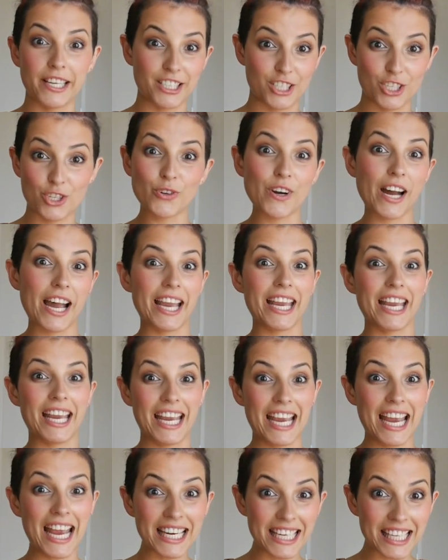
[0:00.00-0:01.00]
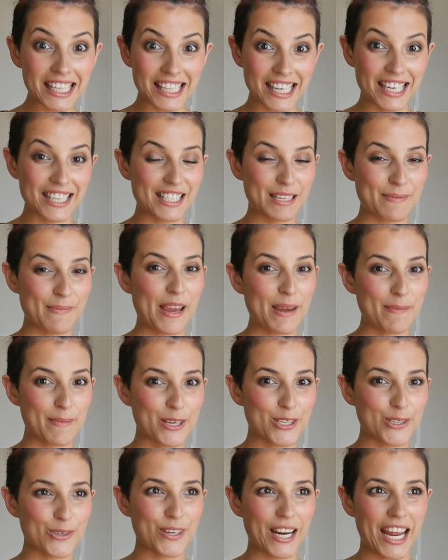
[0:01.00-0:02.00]
willing to try anything to make
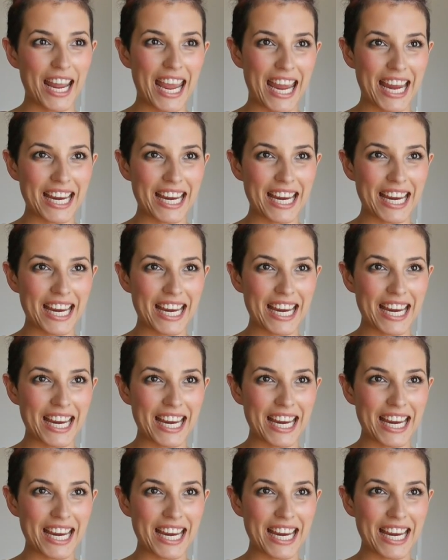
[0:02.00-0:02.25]
my daughter